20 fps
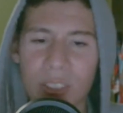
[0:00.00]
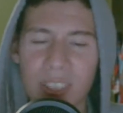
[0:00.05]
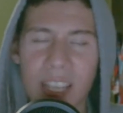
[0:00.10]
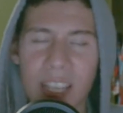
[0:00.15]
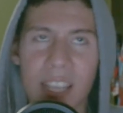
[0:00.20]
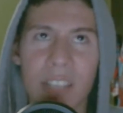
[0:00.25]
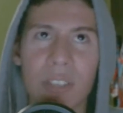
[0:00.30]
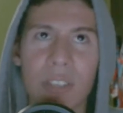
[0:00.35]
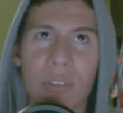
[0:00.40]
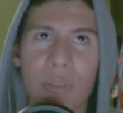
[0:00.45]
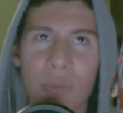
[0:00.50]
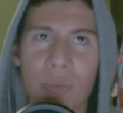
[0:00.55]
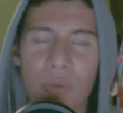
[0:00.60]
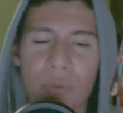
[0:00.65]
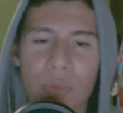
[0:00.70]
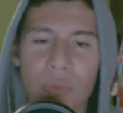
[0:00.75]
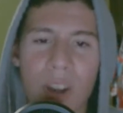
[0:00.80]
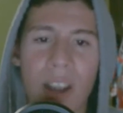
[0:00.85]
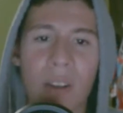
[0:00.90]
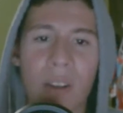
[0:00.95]

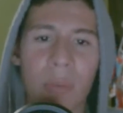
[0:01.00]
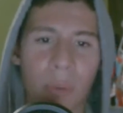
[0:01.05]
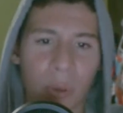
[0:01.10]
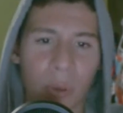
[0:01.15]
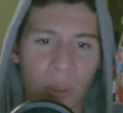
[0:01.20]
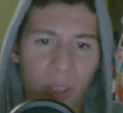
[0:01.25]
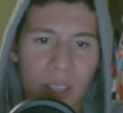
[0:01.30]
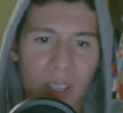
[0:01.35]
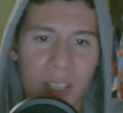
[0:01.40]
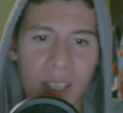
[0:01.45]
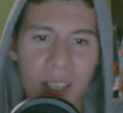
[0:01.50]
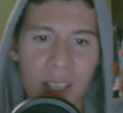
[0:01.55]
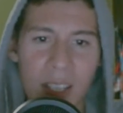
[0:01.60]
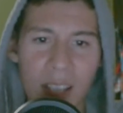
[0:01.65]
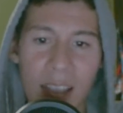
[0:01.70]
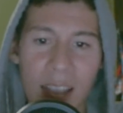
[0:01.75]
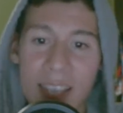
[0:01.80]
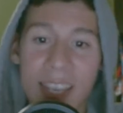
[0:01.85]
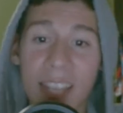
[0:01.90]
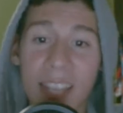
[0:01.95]
incredible.
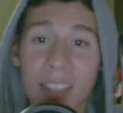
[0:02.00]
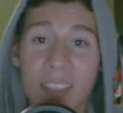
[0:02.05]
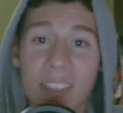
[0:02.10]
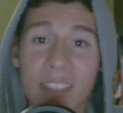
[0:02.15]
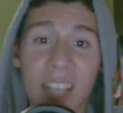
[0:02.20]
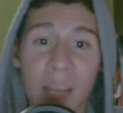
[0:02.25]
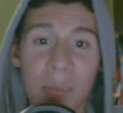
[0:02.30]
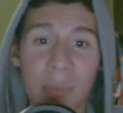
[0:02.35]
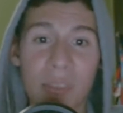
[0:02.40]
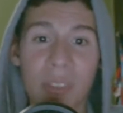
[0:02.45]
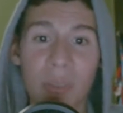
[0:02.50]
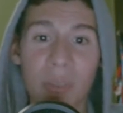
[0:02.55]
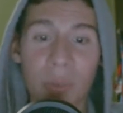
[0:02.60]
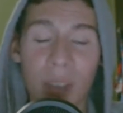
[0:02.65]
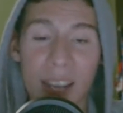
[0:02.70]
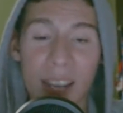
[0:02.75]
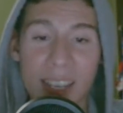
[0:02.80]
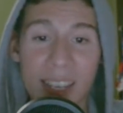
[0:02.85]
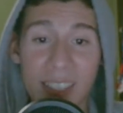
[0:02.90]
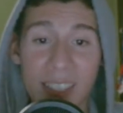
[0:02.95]
I can't stop
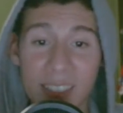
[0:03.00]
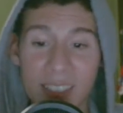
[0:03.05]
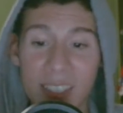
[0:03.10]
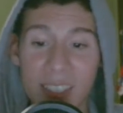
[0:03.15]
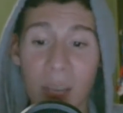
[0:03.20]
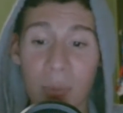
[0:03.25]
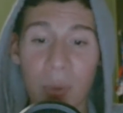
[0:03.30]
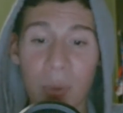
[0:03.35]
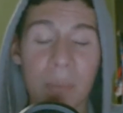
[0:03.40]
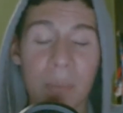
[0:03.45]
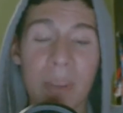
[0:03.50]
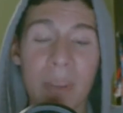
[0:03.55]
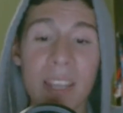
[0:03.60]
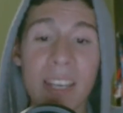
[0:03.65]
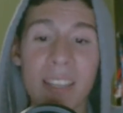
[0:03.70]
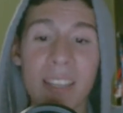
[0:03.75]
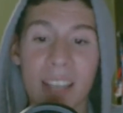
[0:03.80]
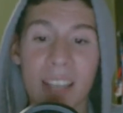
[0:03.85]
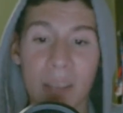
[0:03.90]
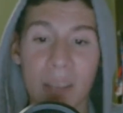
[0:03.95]

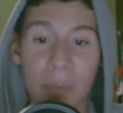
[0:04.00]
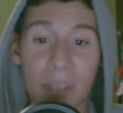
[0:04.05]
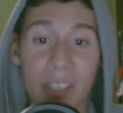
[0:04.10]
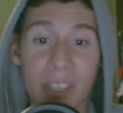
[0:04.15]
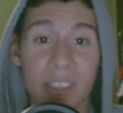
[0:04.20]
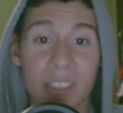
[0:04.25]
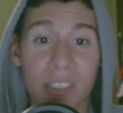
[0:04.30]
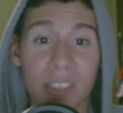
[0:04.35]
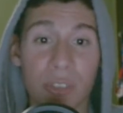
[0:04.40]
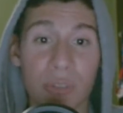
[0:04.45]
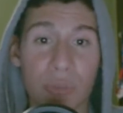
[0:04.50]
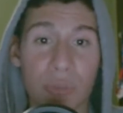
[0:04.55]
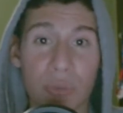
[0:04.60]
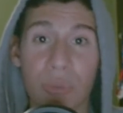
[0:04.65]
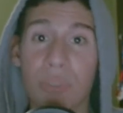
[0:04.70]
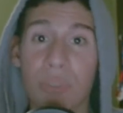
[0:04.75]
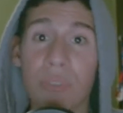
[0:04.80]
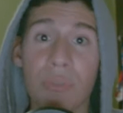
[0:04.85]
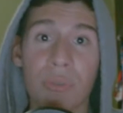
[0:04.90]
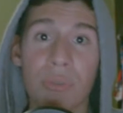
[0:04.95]
repeating that because it's
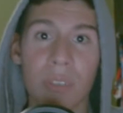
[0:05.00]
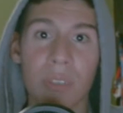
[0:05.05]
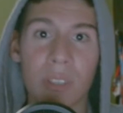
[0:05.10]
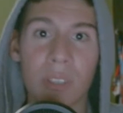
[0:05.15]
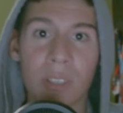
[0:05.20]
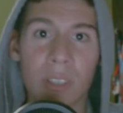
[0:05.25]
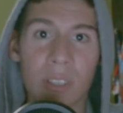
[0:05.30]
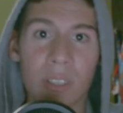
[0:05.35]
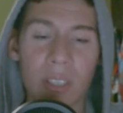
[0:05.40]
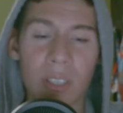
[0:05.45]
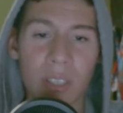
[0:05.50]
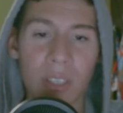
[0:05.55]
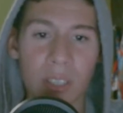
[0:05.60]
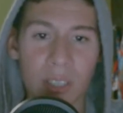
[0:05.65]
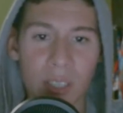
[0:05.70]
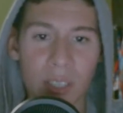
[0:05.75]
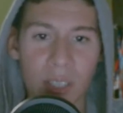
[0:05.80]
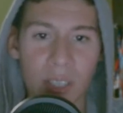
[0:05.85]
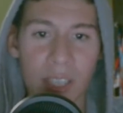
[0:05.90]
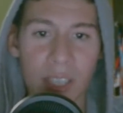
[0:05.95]
true.
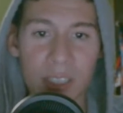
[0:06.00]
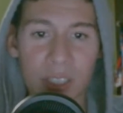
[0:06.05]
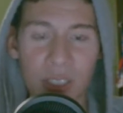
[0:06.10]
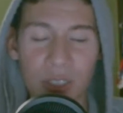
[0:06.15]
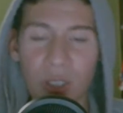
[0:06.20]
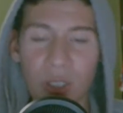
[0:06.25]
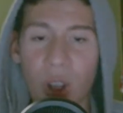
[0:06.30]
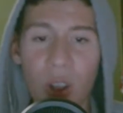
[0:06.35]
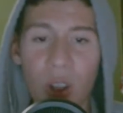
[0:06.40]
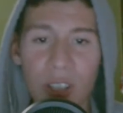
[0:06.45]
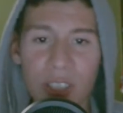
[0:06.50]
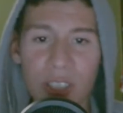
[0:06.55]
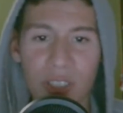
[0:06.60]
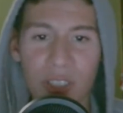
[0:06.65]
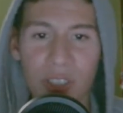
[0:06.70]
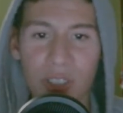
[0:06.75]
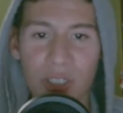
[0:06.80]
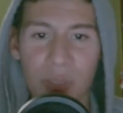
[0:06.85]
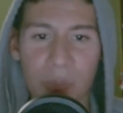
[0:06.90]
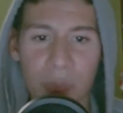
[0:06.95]
Like, the song is
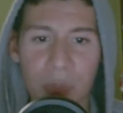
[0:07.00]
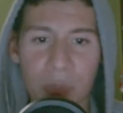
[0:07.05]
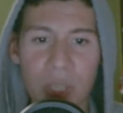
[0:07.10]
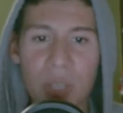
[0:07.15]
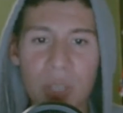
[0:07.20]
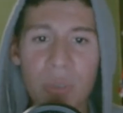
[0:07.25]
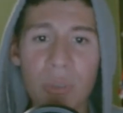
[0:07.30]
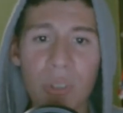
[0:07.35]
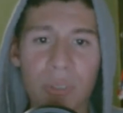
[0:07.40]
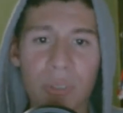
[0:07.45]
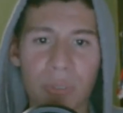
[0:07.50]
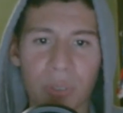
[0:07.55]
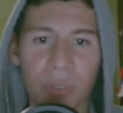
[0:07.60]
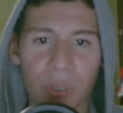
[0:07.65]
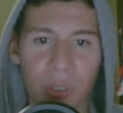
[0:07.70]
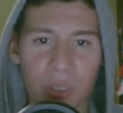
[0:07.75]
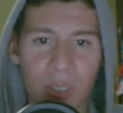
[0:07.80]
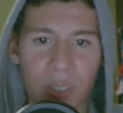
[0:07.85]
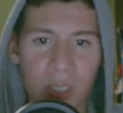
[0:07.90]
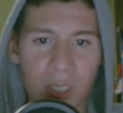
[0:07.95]
just
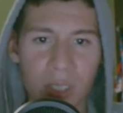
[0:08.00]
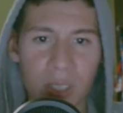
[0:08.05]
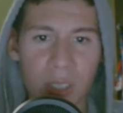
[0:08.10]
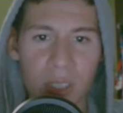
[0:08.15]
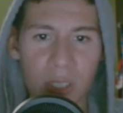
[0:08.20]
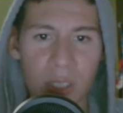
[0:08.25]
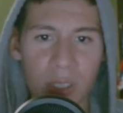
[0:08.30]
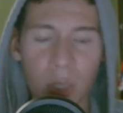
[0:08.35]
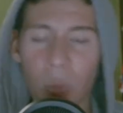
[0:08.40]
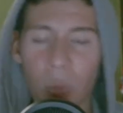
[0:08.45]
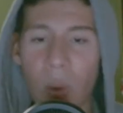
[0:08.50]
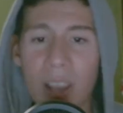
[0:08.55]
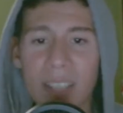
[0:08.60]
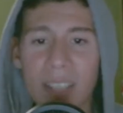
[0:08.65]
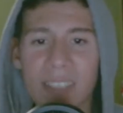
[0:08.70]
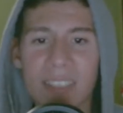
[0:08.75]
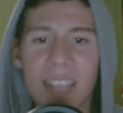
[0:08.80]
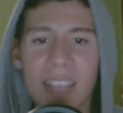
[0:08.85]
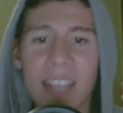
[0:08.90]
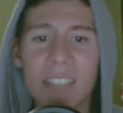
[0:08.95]
beautiful. The way
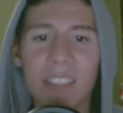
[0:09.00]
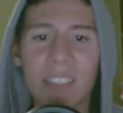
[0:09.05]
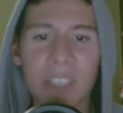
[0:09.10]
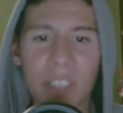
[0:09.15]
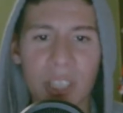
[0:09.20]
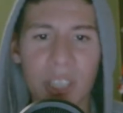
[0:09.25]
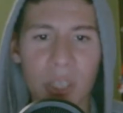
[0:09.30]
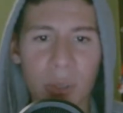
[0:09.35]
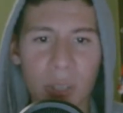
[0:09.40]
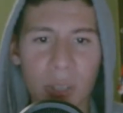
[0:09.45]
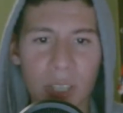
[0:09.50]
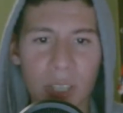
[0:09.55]
it's executed,